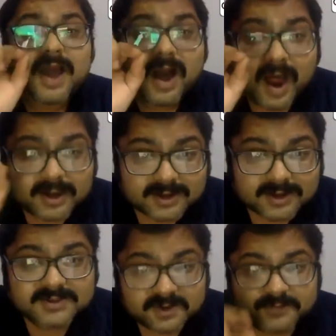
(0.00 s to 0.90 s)
Article
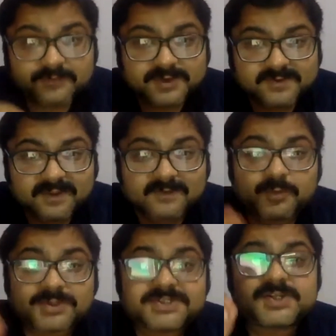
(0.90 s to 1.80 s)
356,
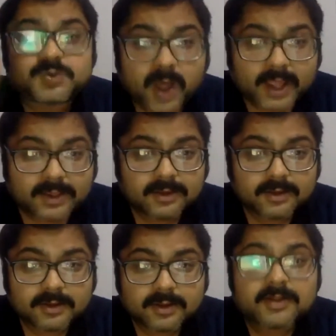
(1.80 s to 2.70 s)
which is why
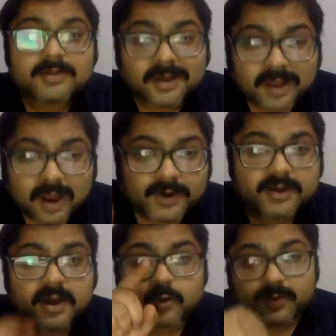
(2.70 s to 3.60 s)
the
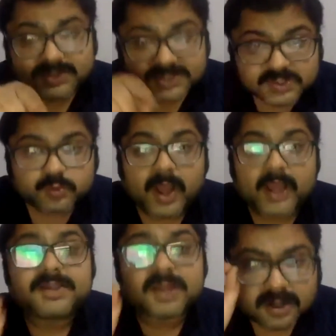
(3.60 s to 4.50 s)
governor, which is why
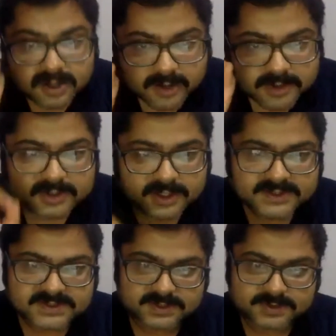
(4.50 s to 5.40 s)
the concurrent
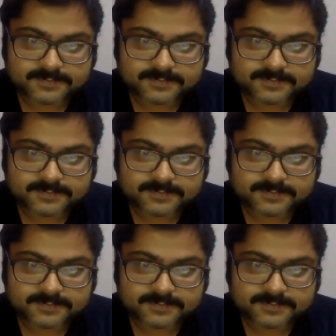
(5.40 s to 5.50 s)
list.